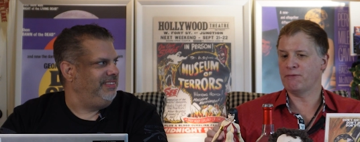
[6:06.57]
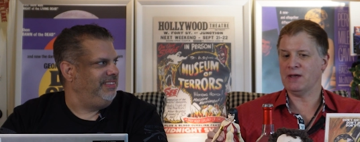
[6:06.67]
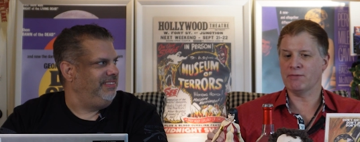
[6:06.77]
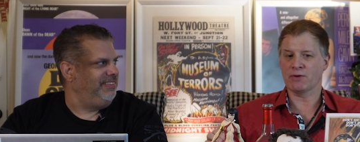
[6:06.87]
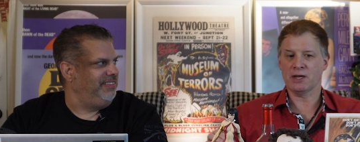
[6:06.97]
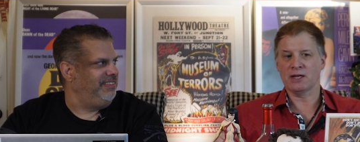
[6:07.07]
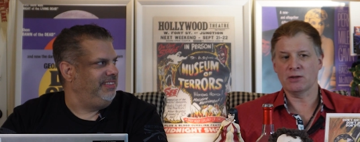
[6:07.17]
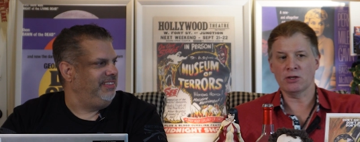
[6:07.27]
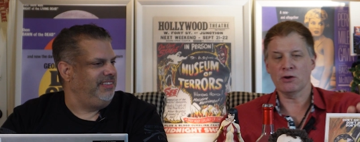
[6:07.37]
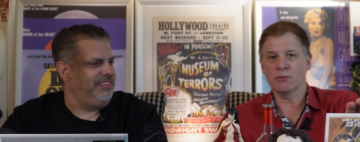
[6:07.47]
Speaker 1: favorite, and,
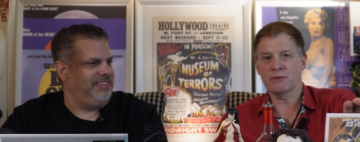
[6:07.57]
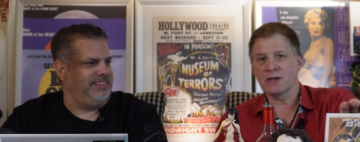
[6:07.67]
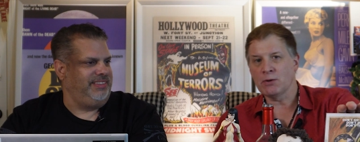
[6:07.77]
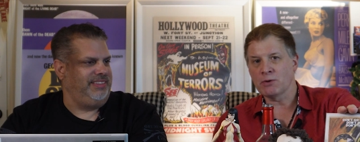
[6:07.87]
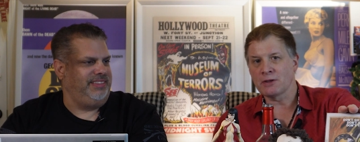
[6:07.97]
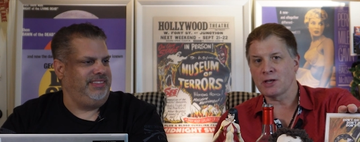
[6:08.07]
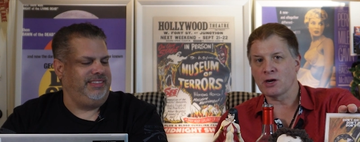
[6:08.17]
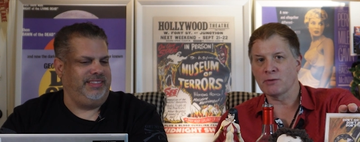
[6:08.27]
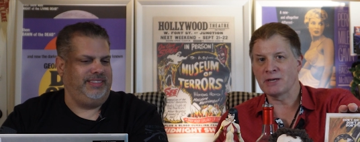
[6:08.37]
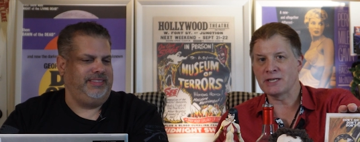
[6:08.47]
you know, we've got one of the
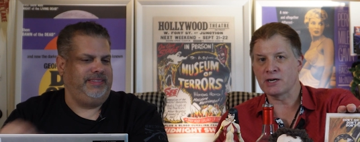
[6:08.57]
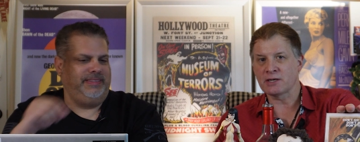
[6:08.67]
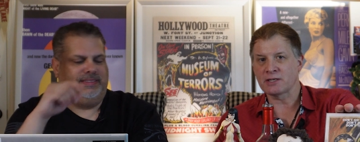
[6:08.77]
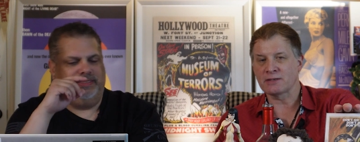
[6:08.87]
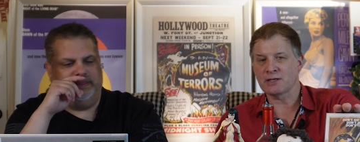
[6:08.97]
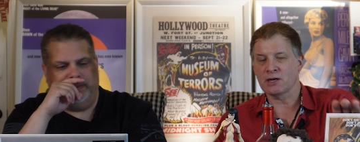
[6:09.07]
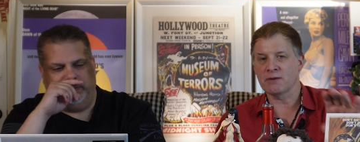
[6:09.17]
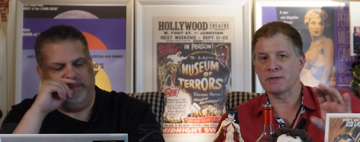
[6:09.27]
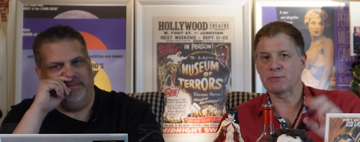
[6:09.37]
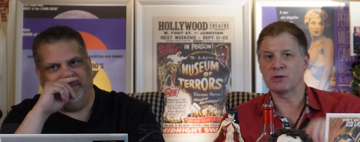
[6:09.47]
Army Darkness
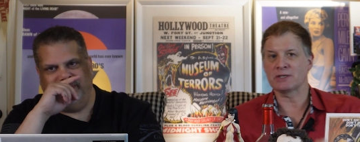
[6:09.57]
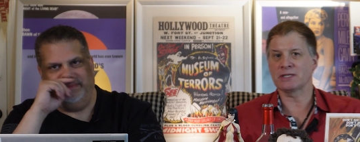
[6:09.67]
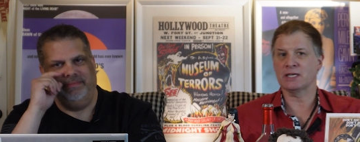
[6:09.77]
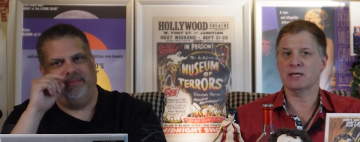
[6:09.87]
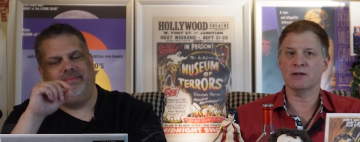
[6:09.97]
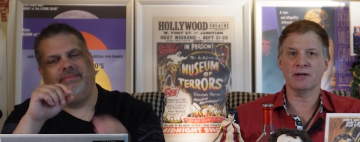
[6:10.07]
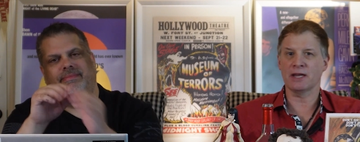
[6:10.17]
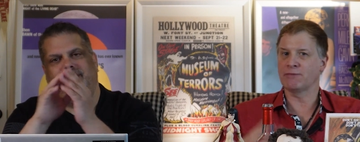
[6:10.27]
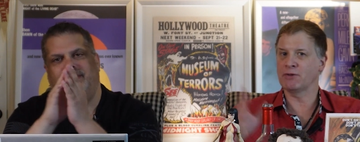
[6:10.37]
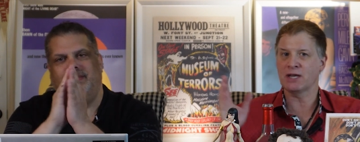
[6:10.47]
comic books here, and
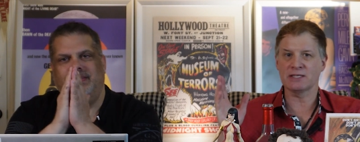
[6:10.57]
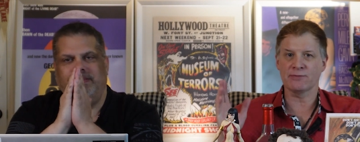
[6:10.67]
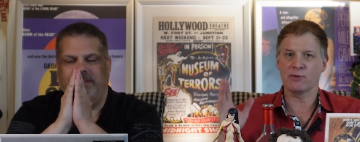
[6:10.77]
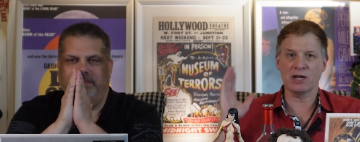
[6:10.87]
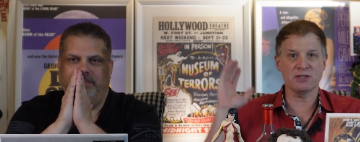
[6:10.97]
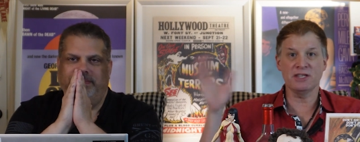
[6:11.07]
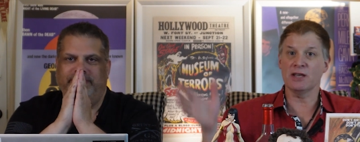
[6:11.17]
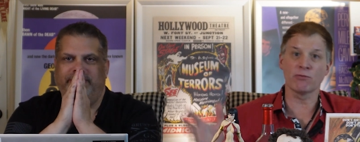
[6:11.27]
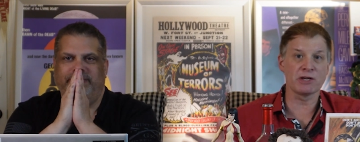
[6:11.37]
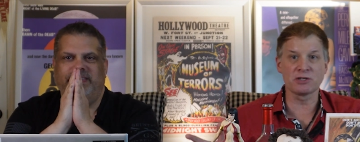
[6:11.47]
if you guys have watched the
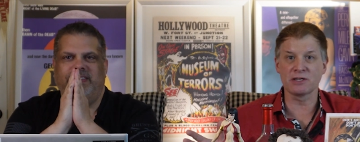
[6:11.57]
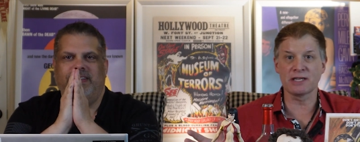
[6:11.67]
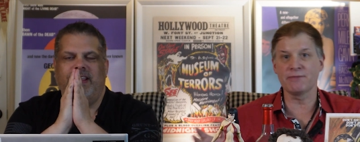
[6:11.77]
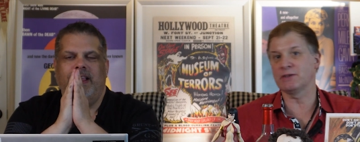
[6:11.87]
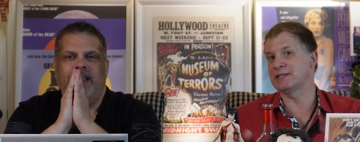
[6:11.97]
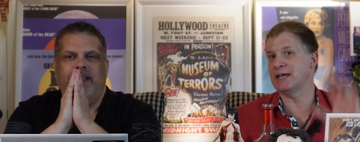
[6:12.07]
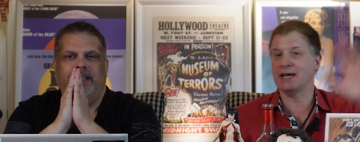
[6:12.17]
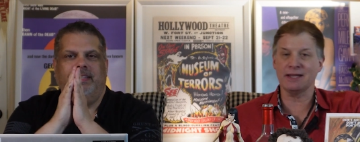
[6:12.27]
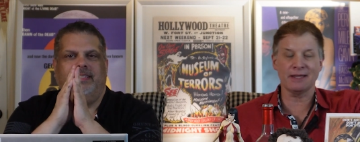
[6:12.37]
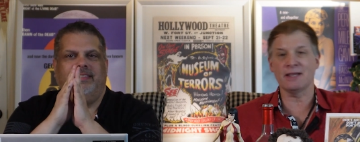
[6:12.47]
original Evil
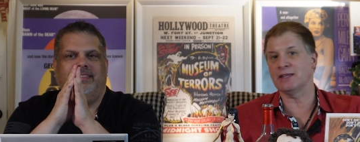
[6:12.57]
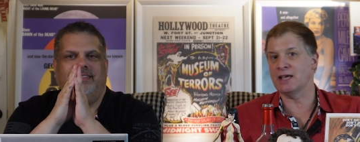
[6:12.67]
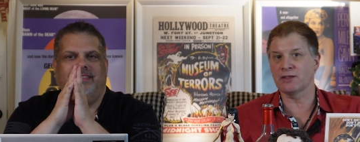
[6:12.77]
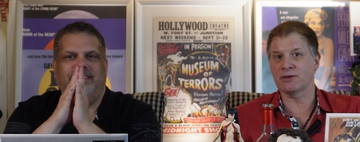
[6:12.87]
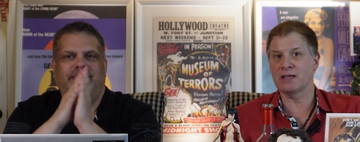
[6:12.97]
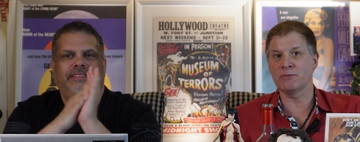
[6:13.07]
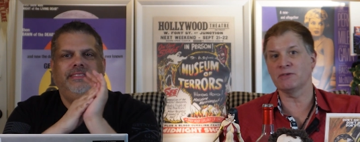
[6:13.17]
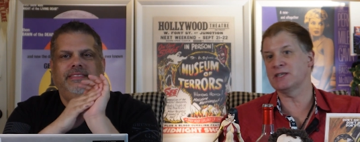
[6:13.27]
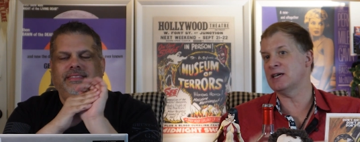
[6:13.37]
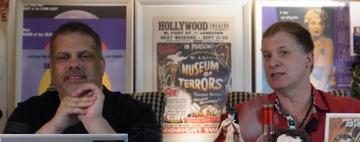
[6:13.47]
Dead, and then the other Evil
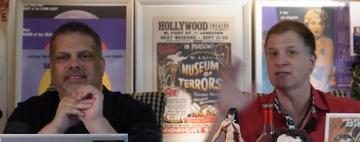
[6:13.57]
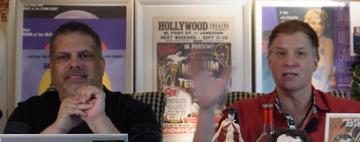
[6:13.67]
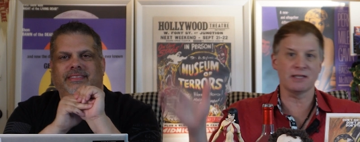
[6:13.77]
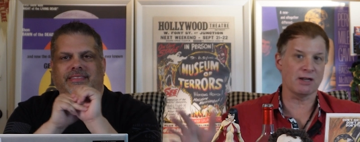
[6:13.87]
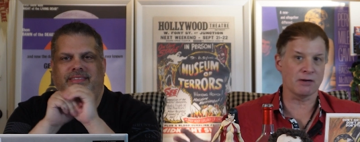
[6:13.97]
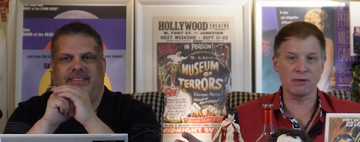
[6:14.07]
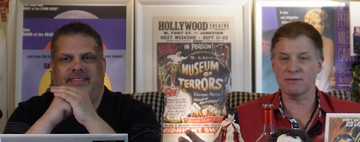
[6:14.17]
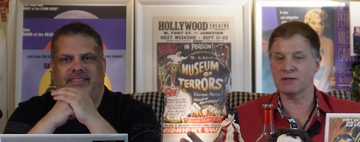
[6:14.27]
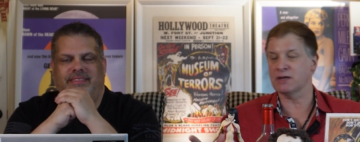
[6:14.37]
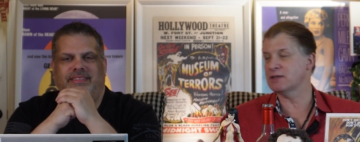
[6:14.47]
Deads, and then the Army of
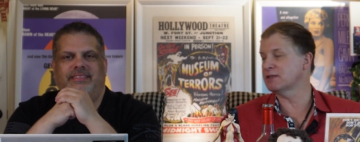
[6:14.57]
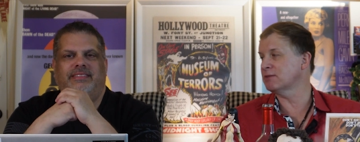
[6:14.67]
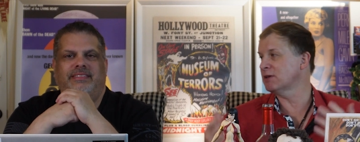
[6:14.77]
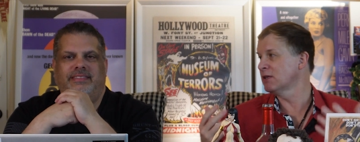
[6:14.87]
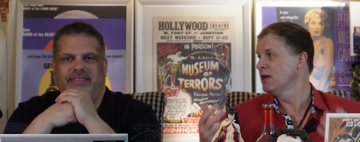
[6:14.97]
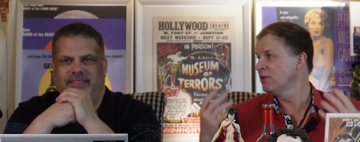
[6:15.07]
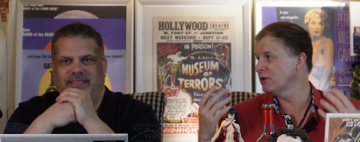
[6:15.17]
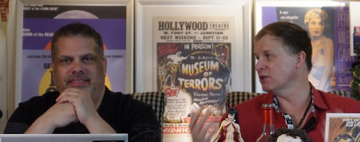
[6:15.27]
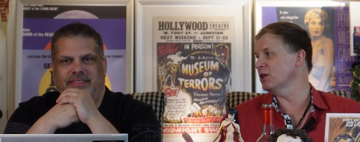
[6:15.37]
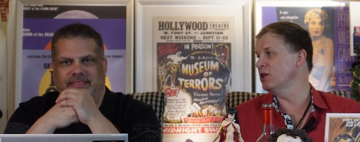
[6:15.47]
Darkness, I mean,
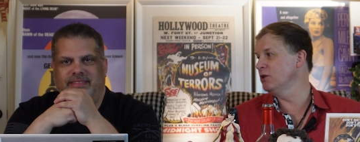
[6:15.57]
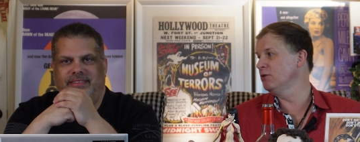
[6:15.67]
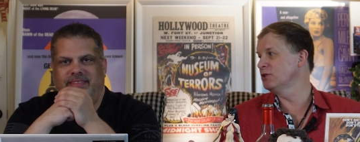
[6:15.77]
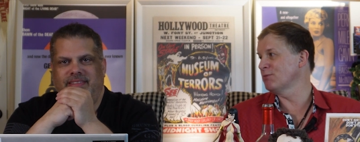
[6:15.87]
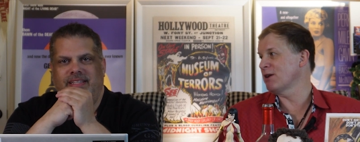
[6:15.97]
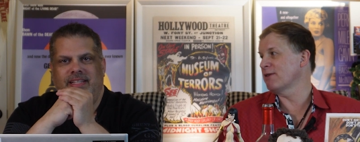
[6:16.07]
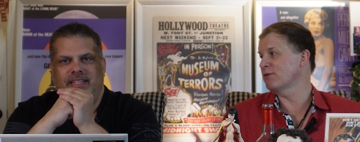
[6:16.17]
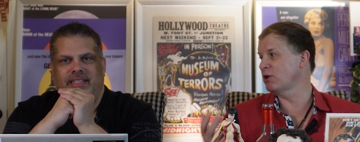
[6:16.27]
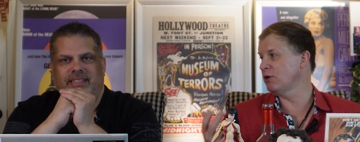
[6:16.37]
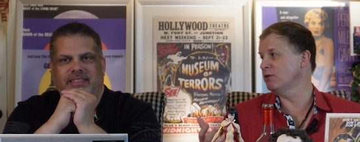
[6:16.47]
there's a huge amount of
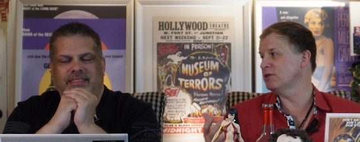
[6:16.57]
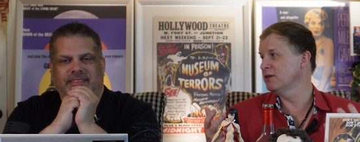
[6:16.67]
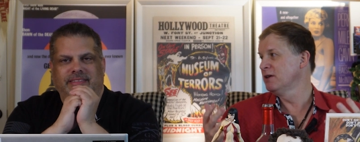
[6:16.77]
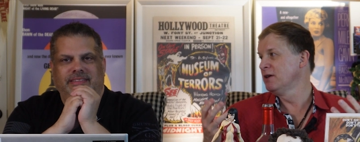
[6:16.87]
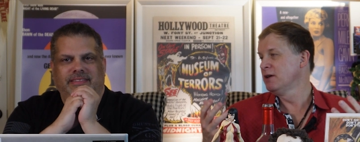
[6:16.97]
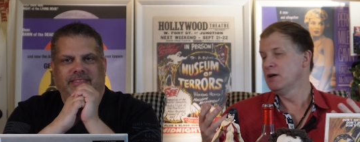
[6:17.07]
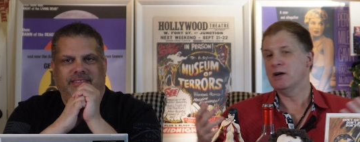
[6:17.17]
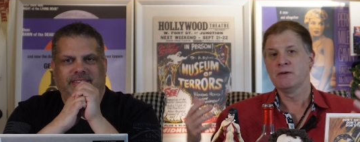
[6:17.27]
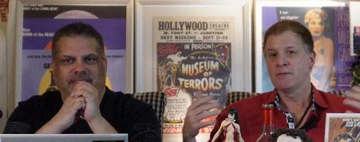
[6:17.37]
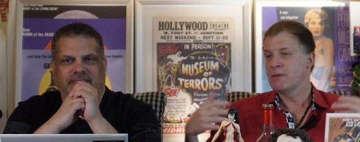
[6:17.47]
cult
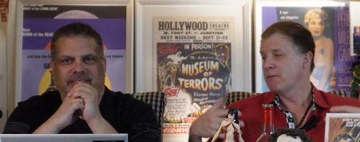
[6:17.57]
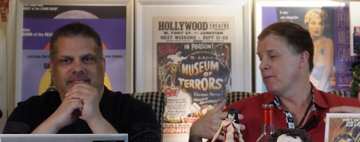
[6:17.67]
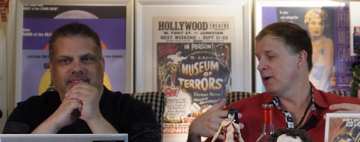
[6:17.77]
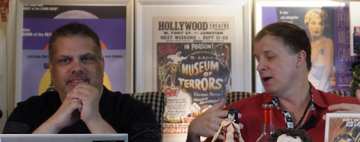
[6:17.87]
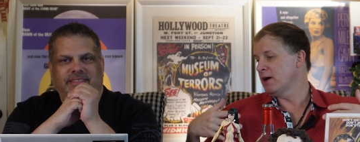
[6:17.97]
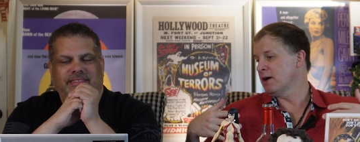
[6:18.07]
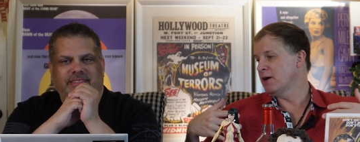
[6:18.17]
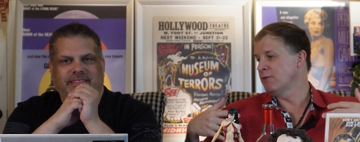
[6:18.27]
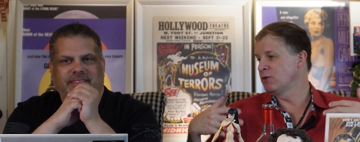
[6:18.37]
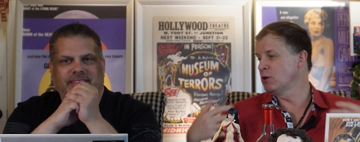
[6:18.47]
uh,
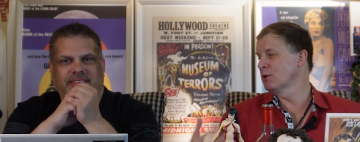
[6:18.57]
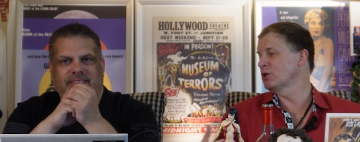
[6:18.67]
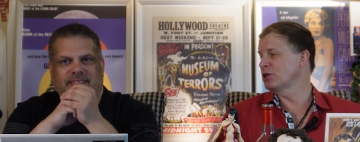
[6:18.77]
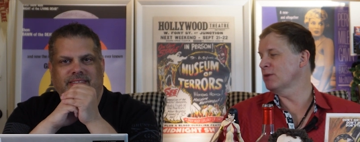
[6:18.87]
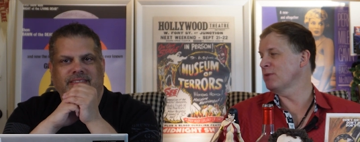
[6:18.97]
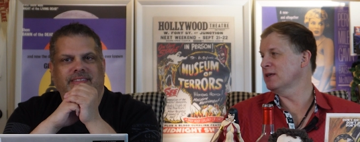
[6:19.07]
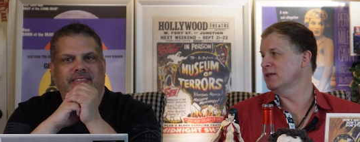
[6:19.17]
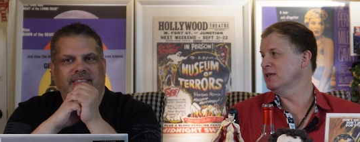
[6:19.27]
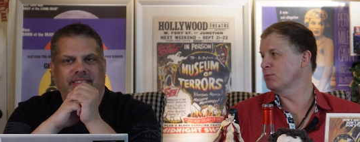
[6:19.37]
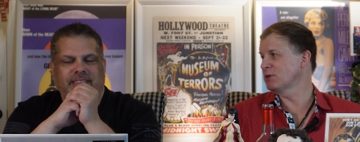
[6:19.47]
viewership on
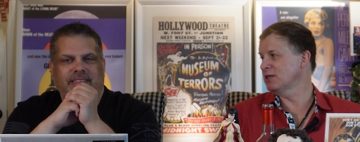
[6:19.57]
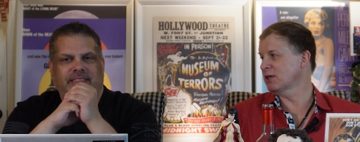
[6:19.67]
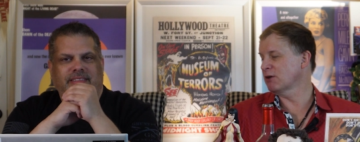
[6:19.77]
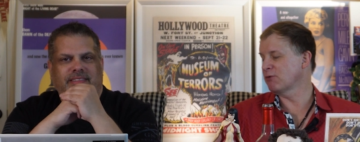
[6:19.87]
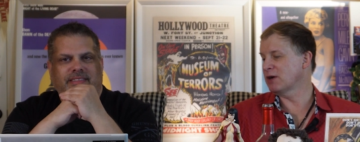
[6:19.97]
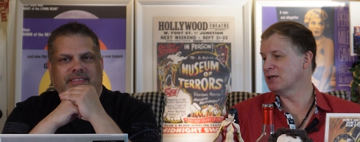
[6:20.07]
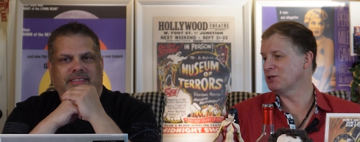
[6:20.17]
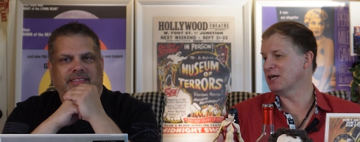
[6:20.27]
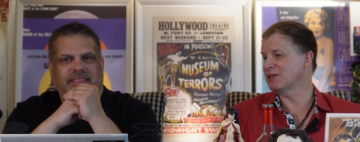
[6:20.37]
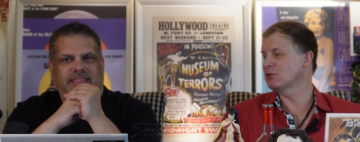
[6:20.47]
these particular
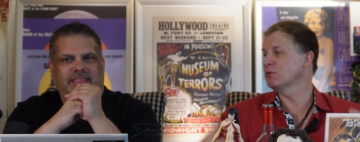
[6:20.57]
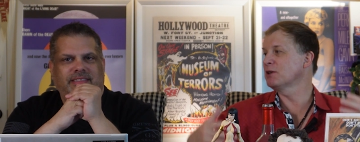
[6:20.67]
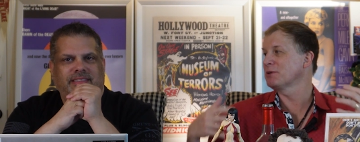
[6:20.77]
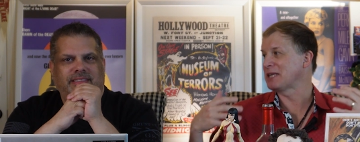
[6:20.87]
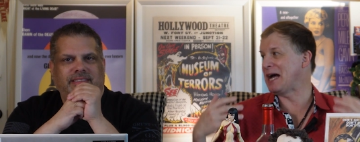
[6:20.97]
franchise. So there was